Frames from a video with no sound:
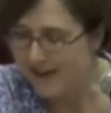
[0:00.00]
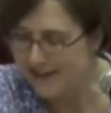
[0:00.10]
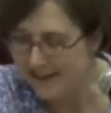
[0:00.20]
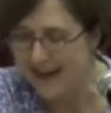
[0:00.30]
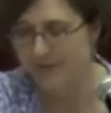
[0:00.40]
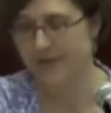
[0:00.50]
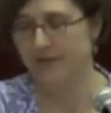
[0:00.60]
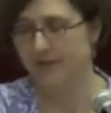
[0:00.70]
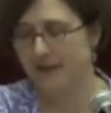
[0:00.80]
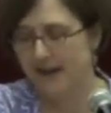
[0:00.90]
city
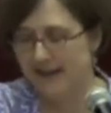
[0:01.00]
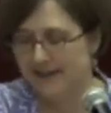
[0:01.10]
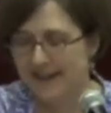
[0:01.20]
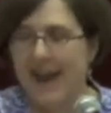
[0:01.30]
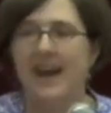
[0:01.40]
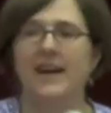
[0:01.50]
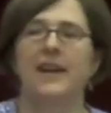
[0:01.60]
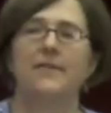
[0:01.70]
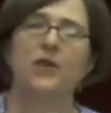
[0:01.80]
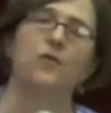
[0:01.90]
council as the
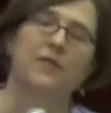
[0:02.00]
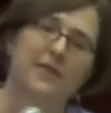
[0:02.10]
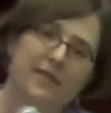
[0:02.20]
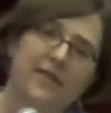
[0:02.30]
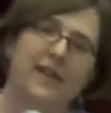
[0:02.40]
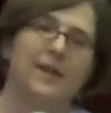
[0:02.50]
candidate of youth.